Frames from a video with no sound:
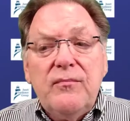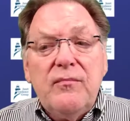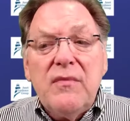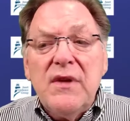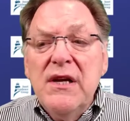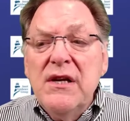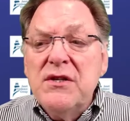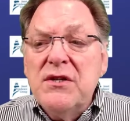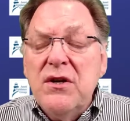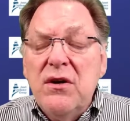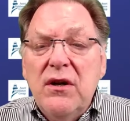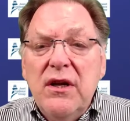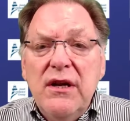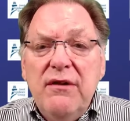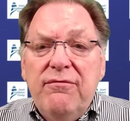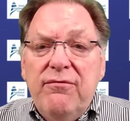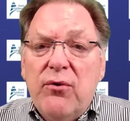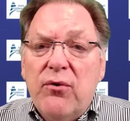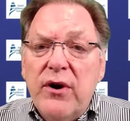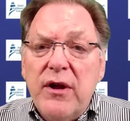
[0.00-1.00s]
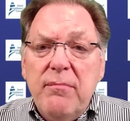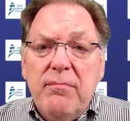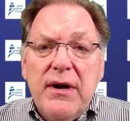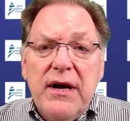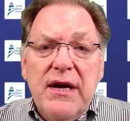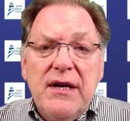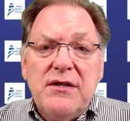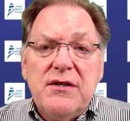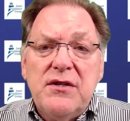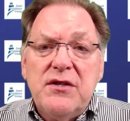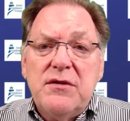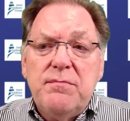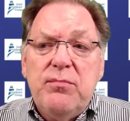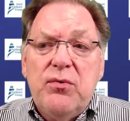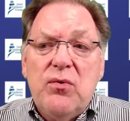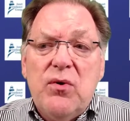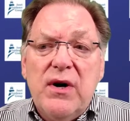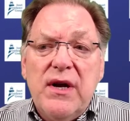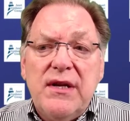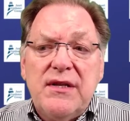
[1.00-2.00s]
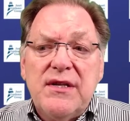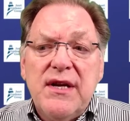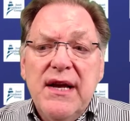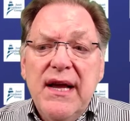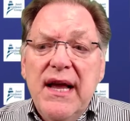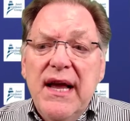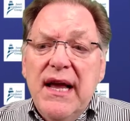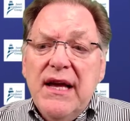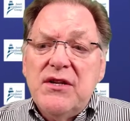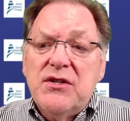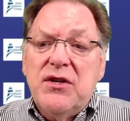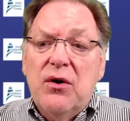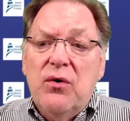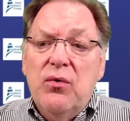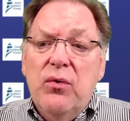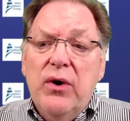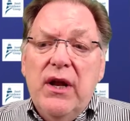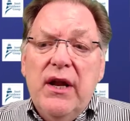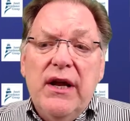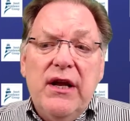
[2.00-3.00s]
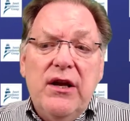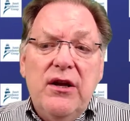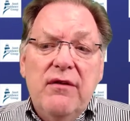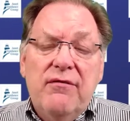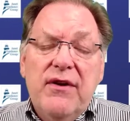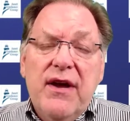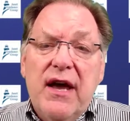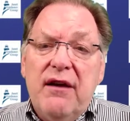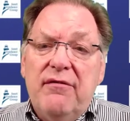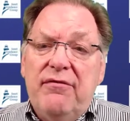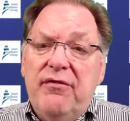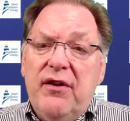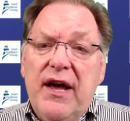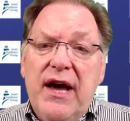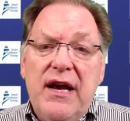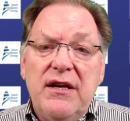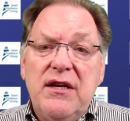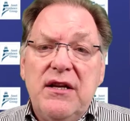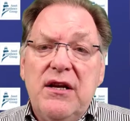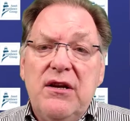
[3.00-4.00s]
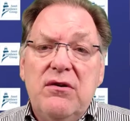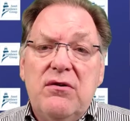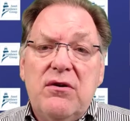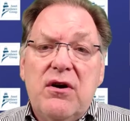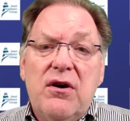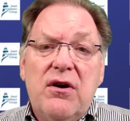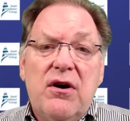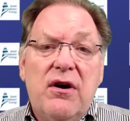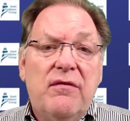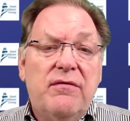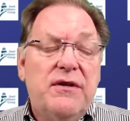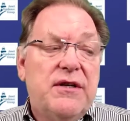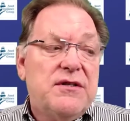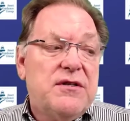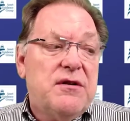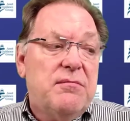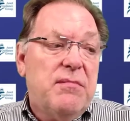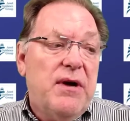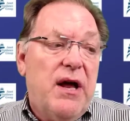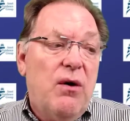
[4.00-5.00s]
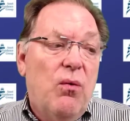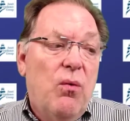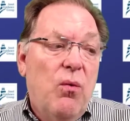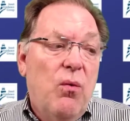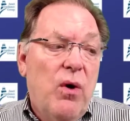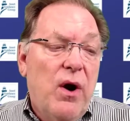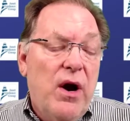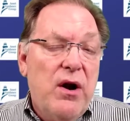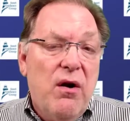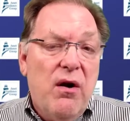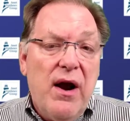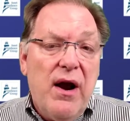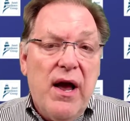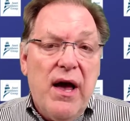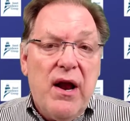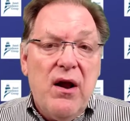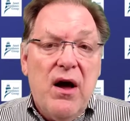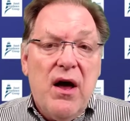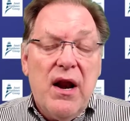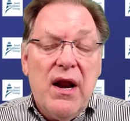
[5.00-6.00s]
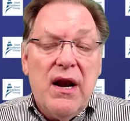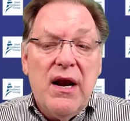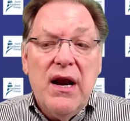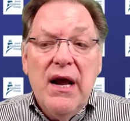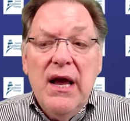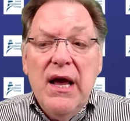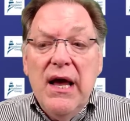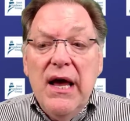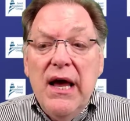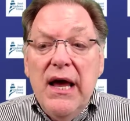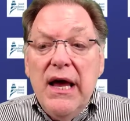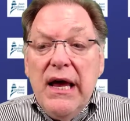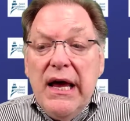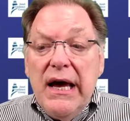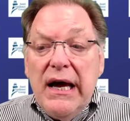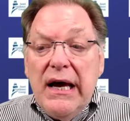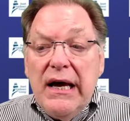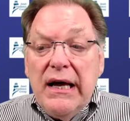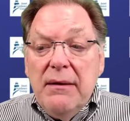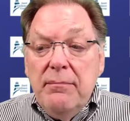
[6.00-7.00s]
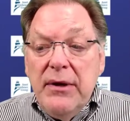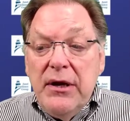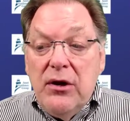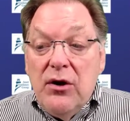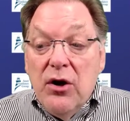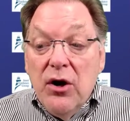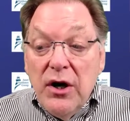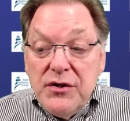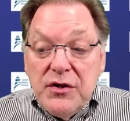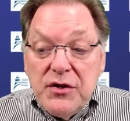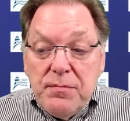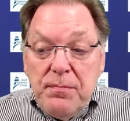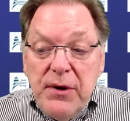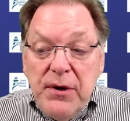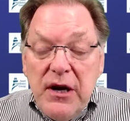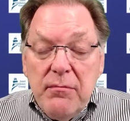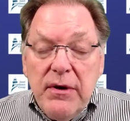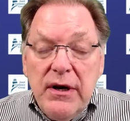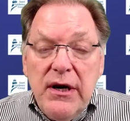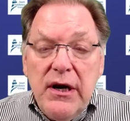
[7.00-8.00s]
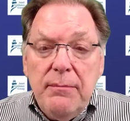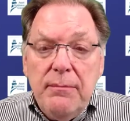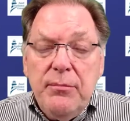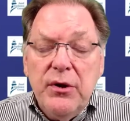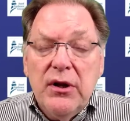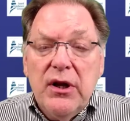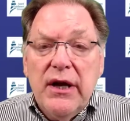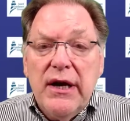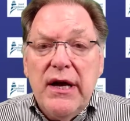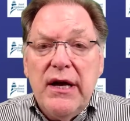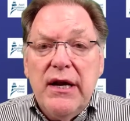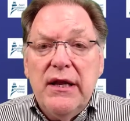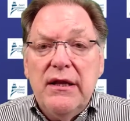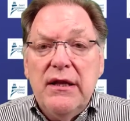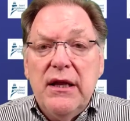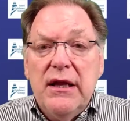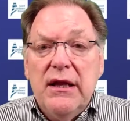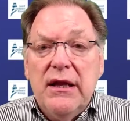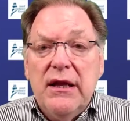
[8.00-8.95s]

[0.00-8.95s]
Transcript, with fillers: is only 40 basis points. So really, you've got a flattened yield curve. Doesn't matter where you're at on it. Because it's being manipulated,